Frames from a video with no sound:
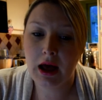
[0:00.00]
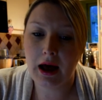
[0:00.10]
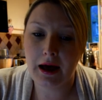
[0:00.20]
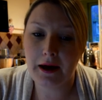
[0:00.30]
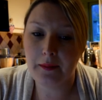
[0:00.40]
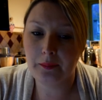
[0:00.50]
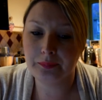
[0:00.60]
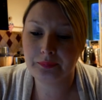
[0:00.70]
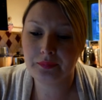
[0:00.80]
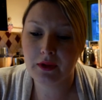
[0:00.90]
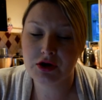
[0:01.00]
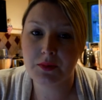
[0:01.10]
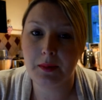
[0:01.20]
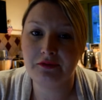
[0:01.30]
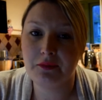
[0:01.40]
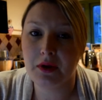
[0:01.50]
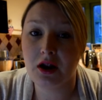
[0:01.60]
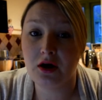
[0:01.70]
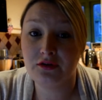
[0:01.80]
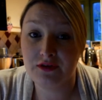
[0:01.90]
As you remember from my
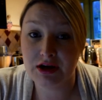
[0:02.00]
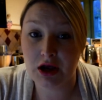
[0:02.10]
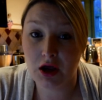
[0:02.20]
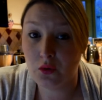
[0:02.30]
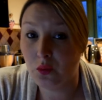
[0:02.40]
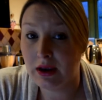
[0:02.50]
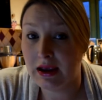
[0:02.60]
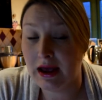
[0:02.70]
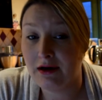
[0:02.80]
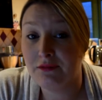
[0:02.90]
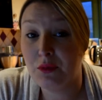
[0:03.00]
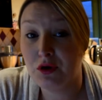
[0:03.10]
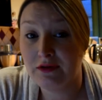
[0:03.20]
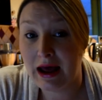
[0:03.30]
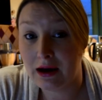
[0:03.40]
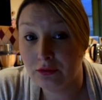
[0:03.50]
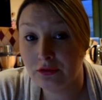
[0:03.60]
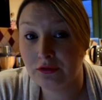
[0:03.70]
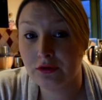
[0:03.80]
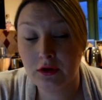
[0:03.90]
last video, we have moved
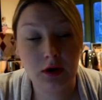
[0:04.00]
house.